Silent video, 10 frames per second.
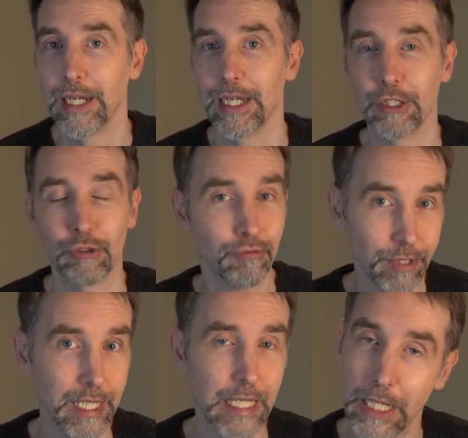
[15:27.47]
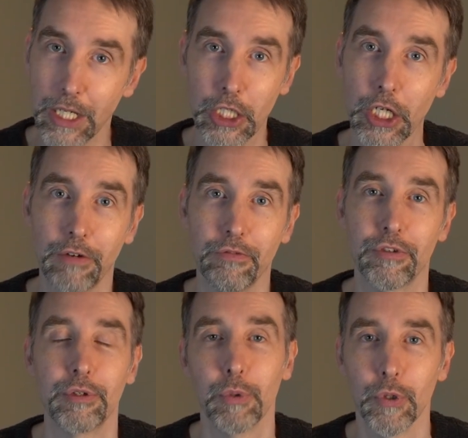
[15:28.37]
It's really
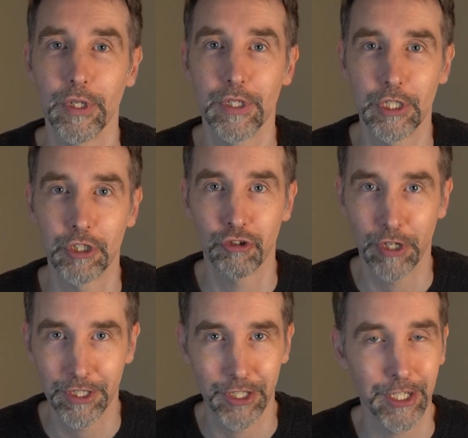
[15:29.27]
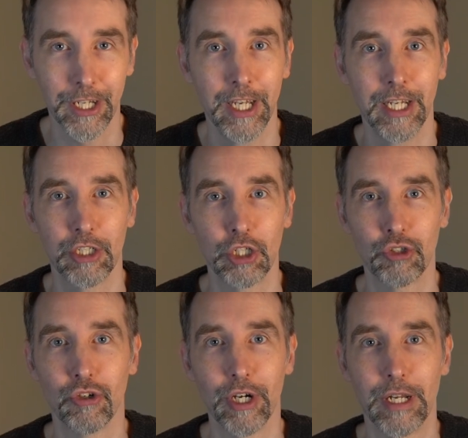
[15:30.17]
uncomfortable and distressing to
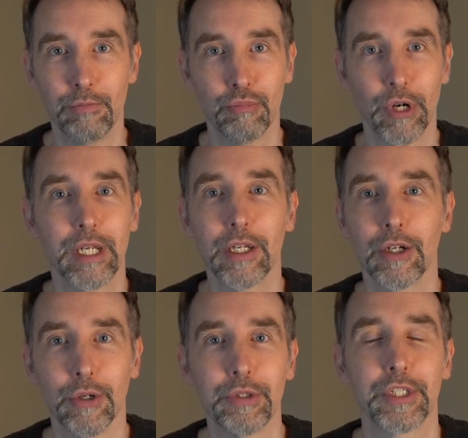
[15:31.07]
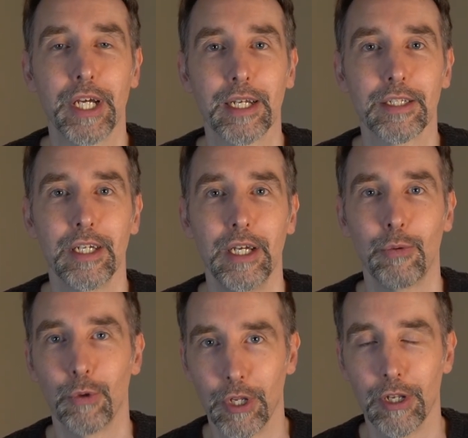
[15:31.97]
try and break contact
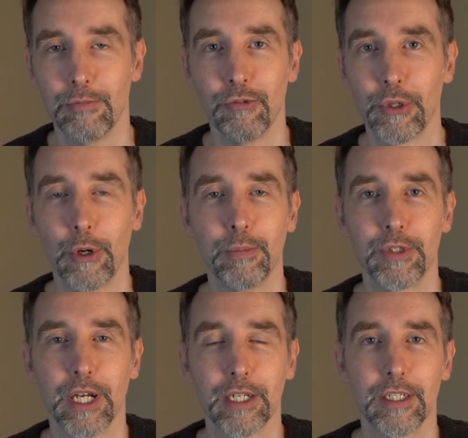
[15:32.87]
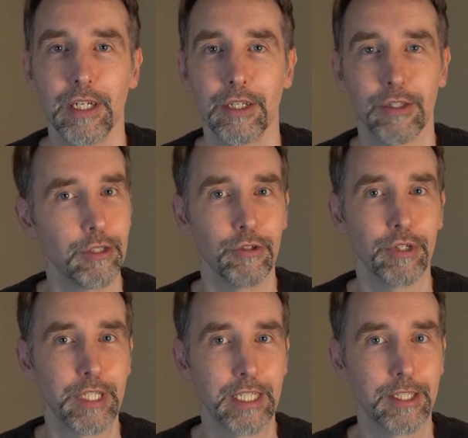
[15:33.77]
with a limerent object that you're
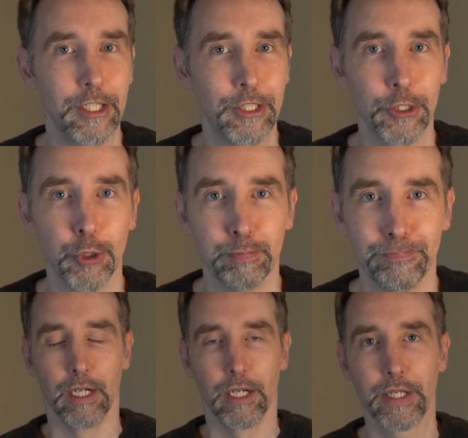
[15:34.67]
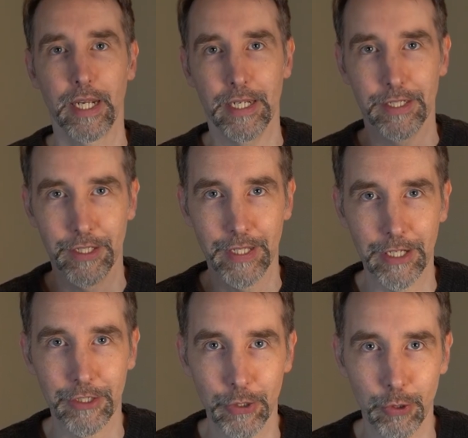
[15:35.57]
addicted to. Okay, so
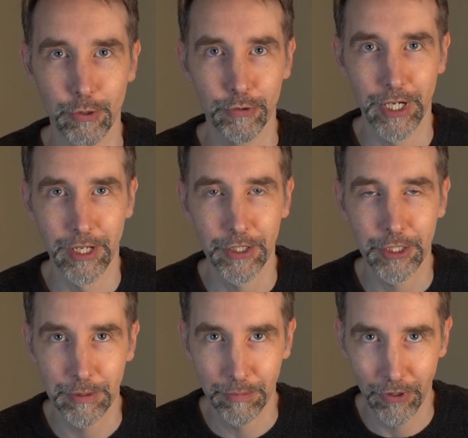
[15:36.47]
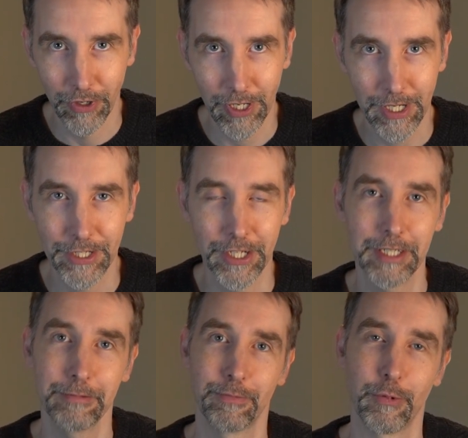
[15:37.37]
that's all rather
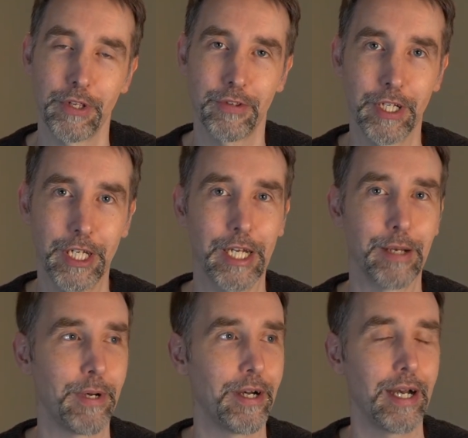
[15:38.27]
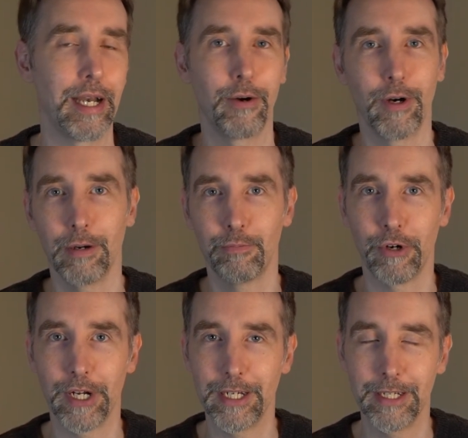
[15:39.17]
demoralizing. We're thinking about how our
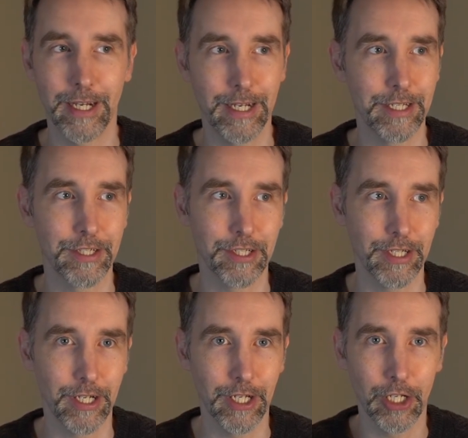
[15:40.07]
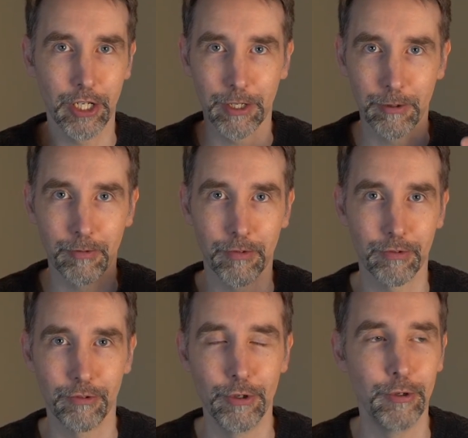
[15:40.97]
brain has,
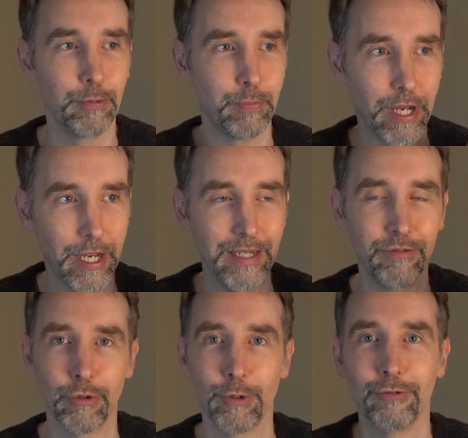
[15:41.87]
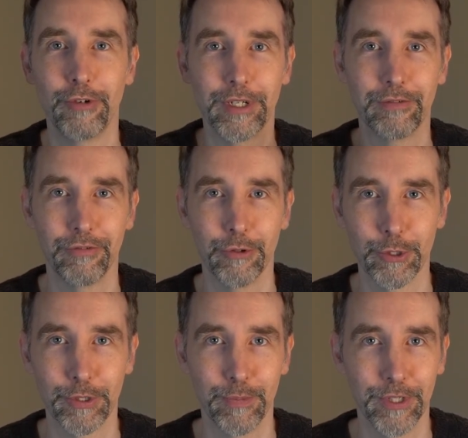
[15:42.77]
through behavioral
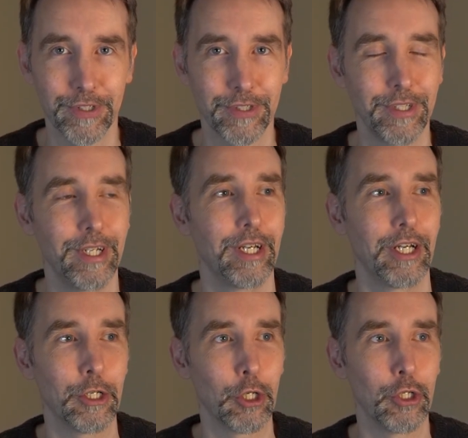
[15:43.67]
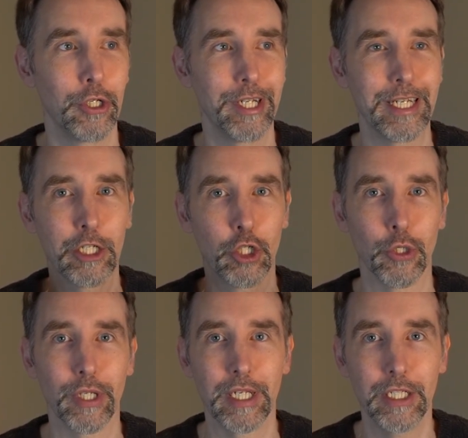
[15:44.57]
reinforcement and learning,
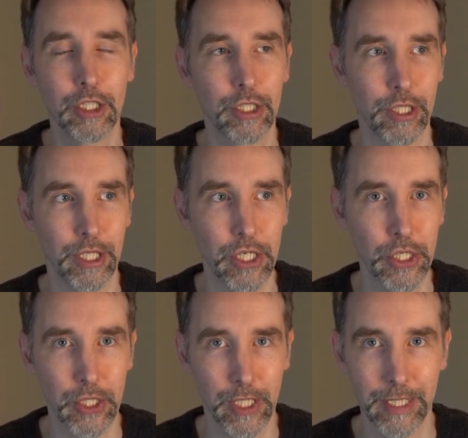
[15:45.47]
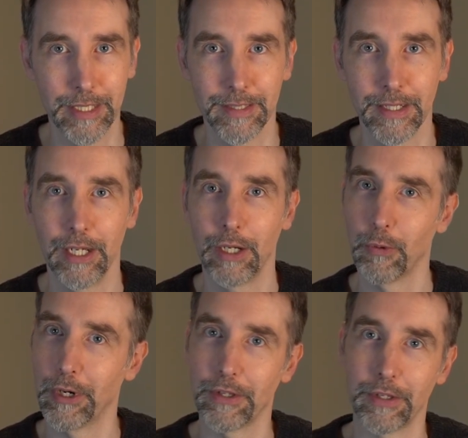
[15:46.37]
got into this state
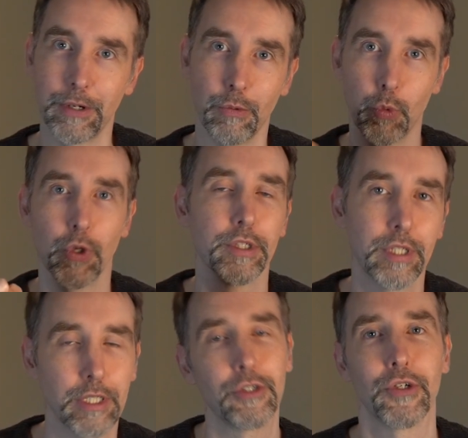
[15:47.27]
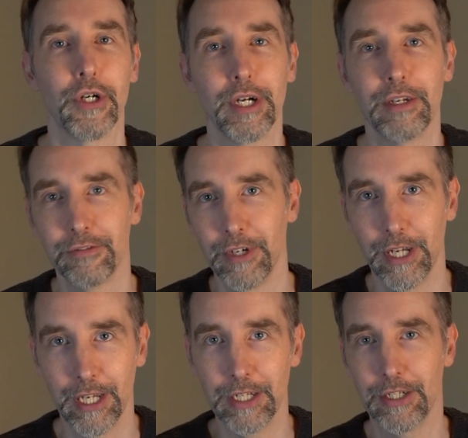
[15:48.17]
where the wanting drive
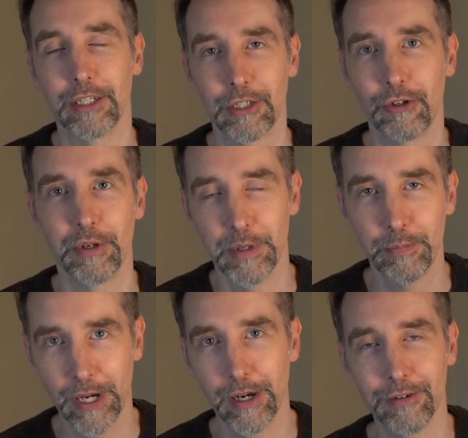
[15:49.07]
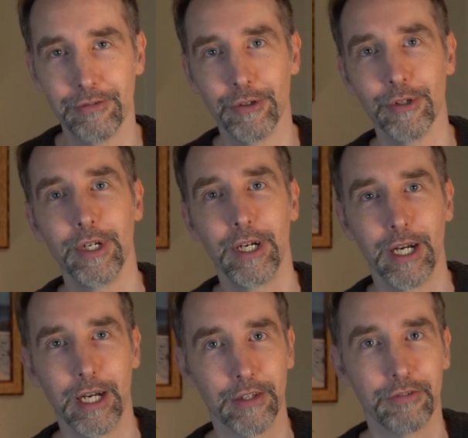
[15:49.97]
is extremely powerful
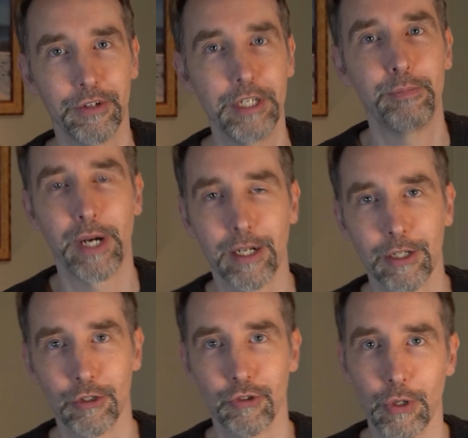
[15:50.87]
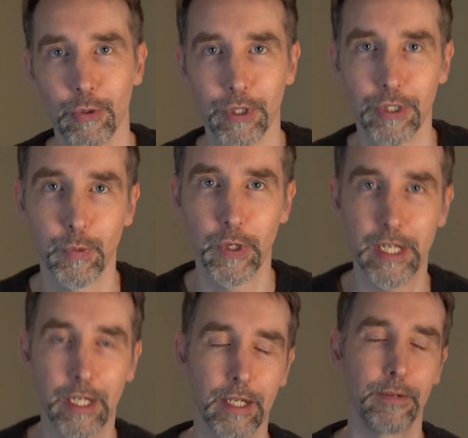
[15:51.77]
and the feedback control is
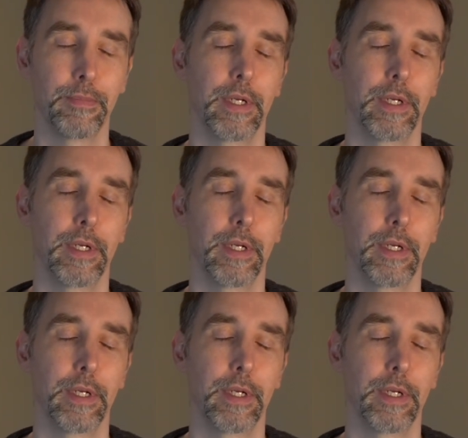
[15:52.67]
weak.